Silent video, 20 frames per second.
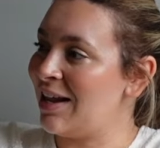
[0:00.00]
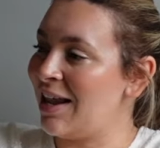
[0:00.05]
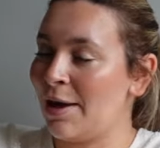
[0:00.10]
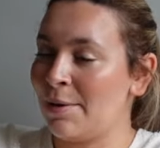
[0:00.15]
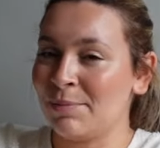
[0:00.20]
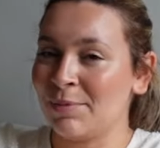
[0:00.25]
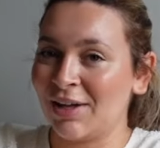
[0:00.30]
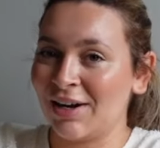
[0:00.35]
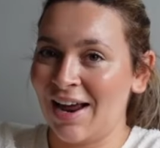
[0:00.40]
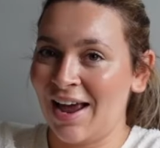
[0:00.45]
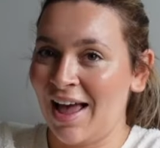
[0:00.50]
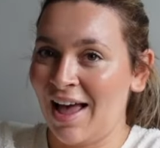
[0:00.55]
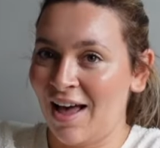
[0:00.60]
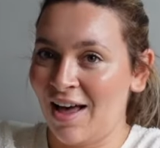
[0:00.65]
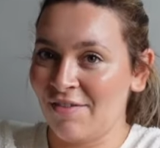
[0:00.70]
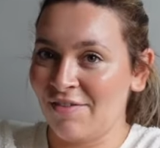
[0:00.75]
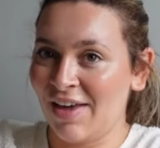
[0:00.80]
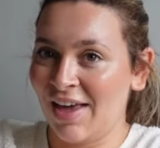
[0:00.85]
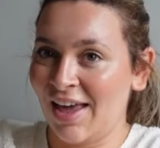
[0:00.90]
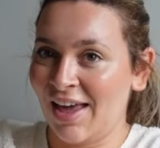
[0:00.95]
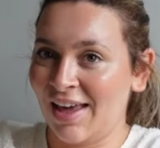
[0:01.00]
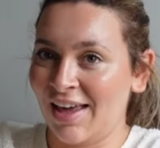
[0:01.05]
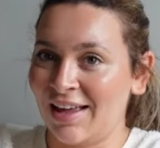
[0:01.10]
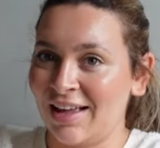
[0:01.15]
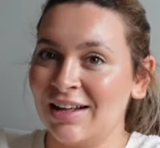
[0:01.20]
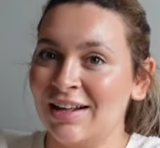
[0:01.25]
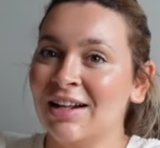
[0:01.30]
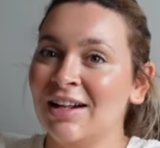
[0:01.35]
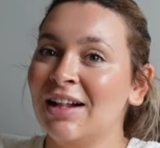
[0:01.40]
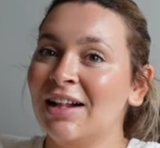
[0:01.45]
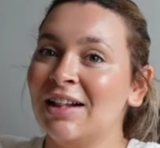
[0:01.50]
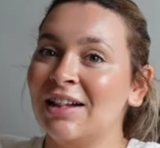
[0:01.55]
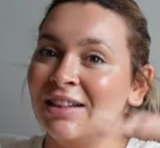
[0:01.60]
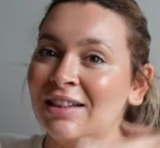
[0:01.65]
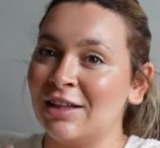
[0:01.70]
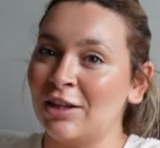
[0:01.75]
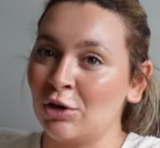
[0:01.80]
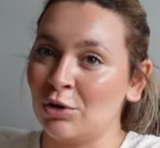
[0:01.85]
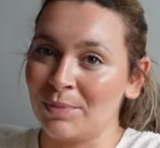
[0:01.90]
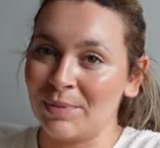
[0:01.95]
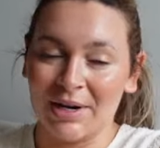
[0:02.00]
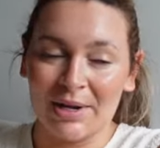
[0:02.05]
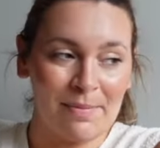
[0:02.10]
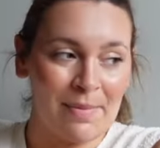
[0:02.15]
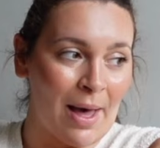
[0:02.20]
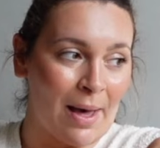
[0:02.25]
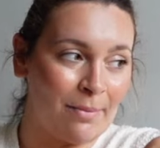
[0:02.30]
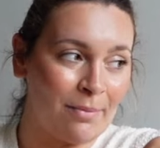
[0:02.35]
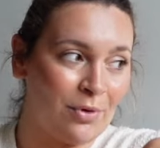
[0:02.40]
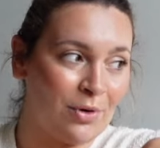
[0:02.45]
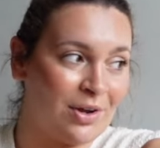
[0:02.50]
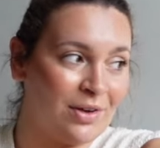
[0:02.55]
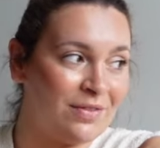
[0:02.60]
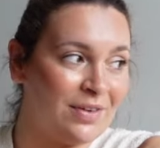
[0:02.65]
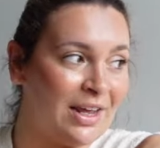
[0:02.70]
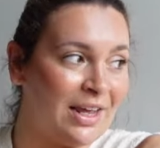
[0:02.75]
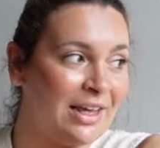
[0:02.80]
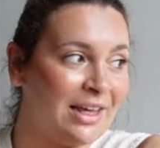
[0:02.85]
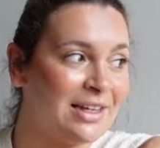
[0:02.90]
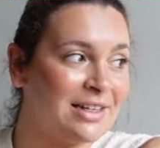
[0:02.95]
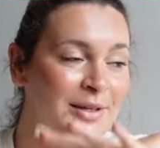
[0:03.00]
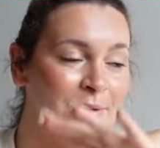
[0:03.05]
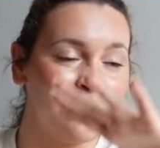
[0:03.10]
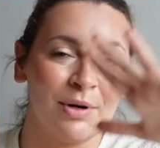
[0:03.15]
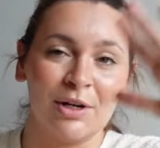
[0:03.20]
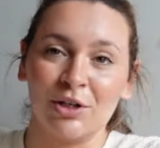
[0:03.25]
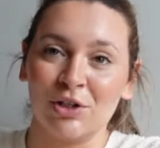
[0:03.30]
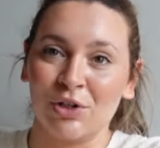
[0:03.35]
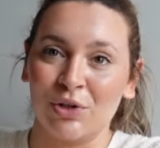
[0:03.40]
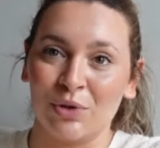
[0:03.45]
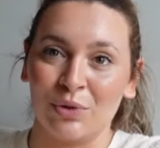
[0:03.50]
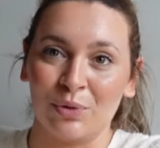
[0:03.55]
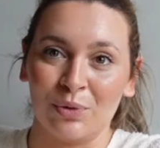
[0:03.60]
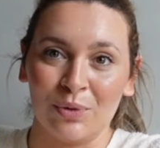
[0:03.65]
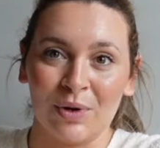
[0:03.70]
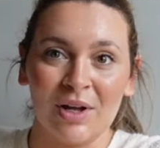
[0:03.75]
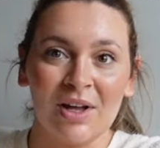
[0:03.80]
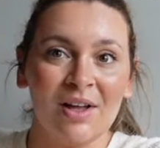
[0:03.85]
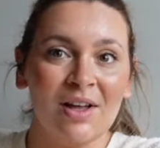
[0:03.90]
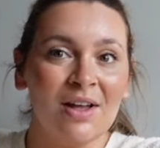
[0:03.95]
I'm gonna have a little mini pamper evening, because I'm gonna do